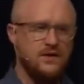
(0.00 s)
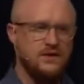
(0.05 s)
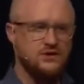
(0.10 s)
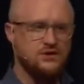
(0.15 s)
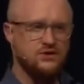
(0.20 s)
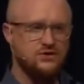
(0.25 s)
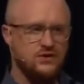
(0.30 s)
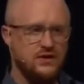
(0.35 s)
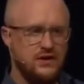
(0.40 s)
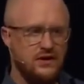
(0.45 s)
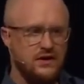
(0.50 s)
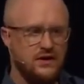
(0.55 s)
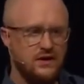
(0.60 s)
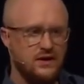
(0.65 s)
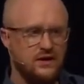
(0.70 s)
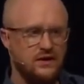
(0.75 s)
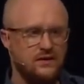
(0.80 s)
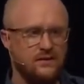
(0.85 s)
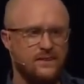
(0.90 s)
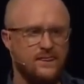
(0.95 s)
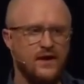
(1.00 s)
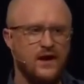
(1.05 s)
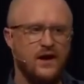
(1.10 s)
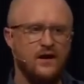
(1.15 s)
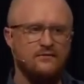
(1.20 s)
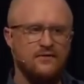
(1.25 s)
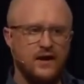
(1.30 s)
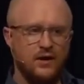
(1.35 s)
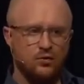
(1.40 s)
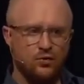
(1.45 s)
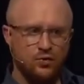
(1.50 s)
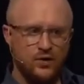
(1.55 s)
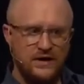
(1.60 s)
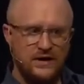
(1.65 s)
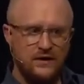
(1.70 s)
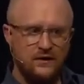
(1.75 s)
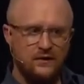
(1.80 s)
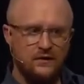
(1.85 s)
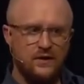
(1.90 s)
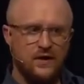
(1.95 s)
ministry of a
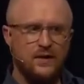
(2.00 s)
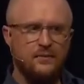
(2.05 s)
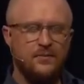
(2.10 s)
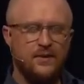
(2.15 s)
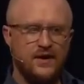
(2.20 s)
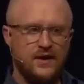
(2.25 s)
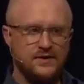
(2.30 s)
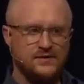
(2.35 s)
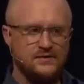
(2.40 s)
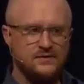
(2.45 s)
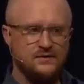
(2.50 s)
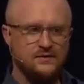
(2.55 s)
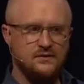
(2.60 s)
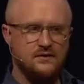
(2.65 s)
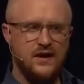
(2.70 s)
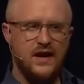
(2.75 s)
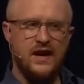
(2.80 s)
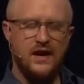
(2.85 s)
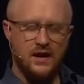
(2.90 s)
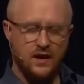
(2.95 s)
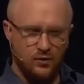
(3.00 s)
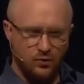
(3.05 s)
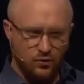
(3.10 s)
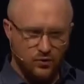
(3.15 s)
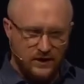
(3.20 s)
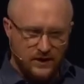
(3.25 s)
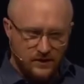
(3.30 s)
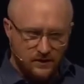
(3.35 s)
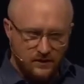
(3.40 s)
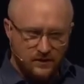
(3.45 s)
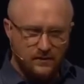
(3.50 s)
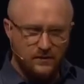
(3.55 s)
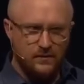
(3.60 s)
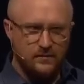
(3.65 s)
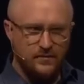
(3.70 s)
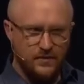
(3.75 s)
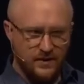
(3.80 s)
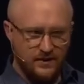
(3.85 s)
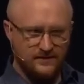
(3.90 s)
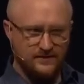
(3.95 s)
real apostle and a real
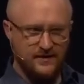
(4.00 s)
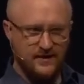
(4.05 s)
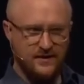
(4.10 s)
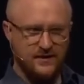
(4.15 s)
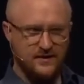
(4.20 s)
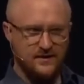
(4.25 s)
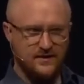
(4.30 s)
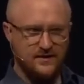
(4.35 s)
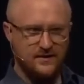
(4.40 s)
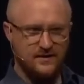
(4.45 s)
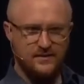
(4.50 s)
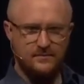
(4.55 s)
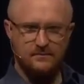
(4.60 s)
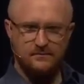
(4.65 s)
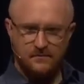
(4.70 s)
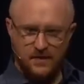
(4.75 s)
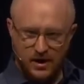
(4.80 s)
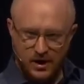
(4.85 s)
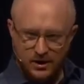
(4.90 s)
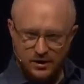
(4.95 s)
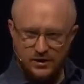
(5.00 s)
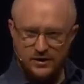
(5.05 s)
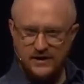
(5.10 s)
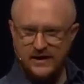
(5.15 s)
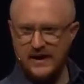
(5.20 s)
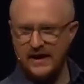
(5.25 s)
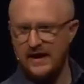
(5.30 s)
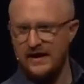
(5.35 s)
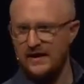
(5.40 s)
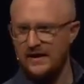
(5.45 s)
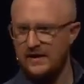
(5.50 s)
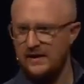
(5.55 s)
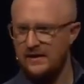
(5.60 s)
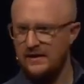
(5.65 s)
prophet, modern day.